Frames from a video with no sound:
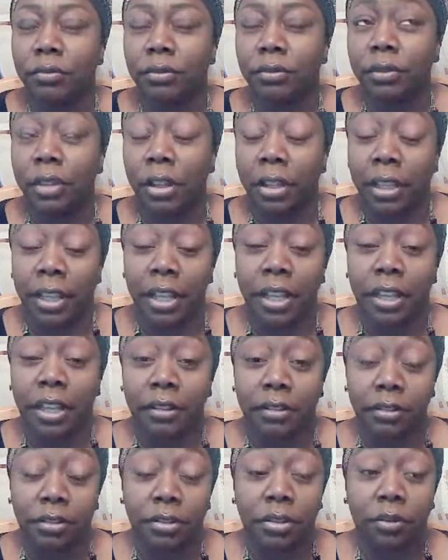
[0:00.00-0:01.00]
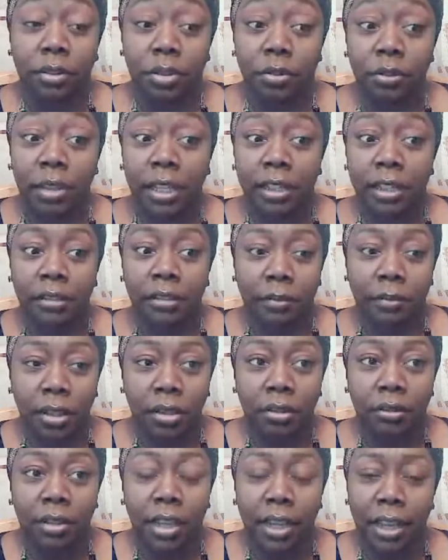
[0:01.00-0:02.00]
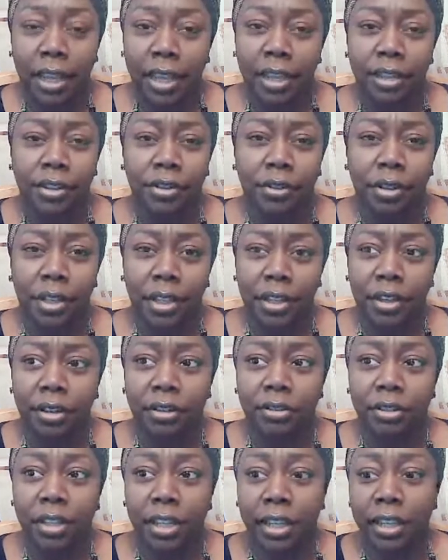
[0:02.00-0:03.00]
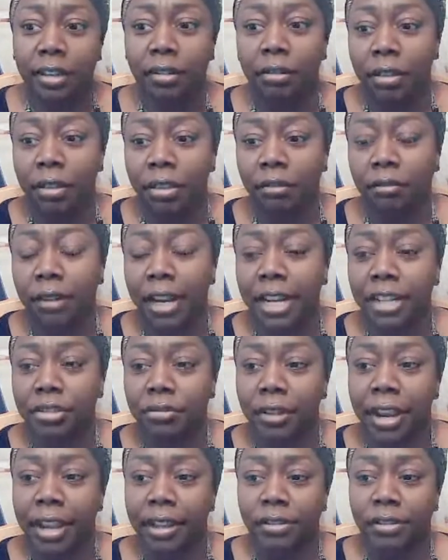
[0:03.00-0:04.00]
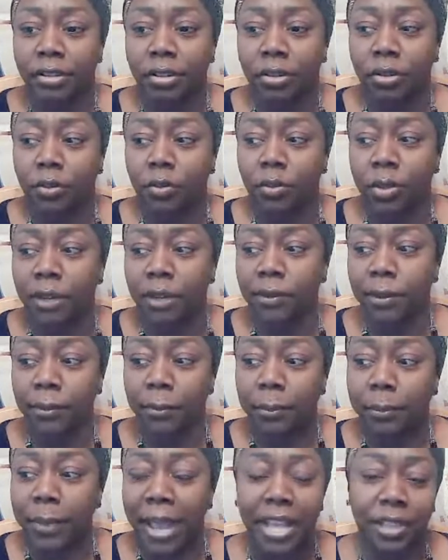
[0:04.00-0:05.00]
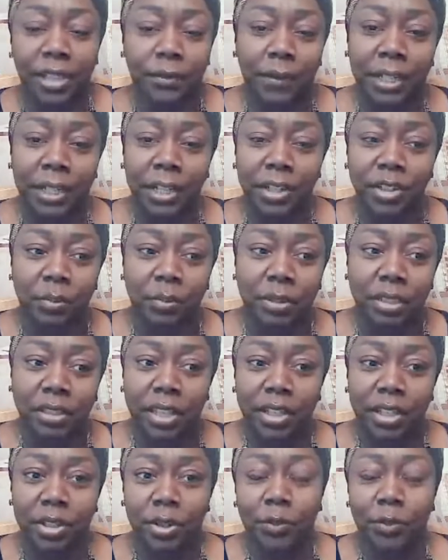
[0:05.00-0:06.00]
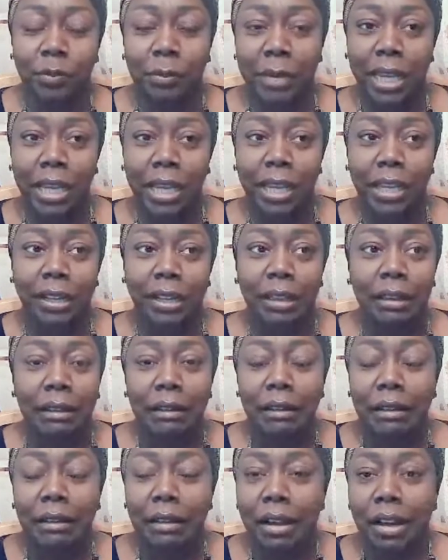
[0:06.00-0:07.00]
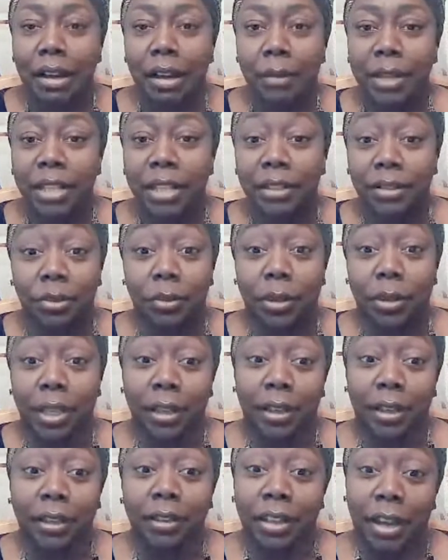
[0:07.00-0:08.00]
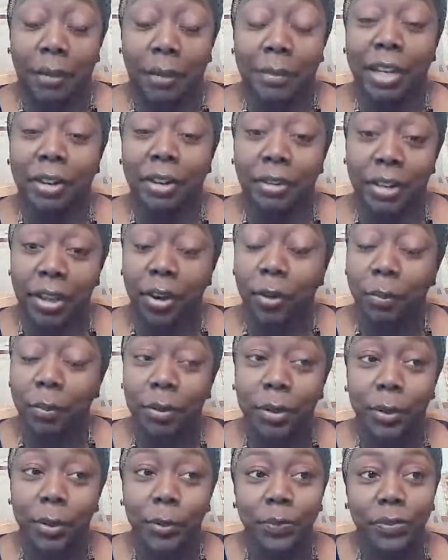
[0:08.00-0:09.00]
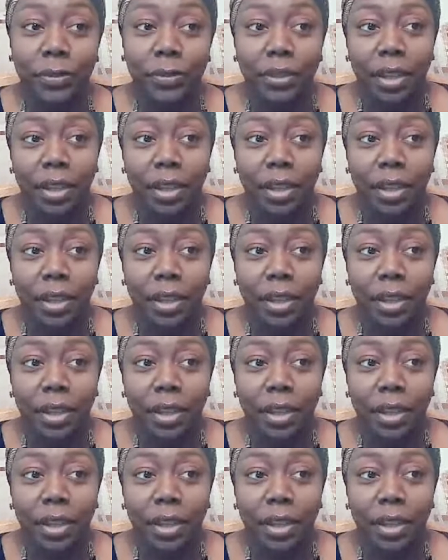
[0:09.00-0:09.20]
Again, you letting them know that, hey, you're here to get on the right track. So whatever past financial mistakes you've made, it's okay, and I'm here to help you.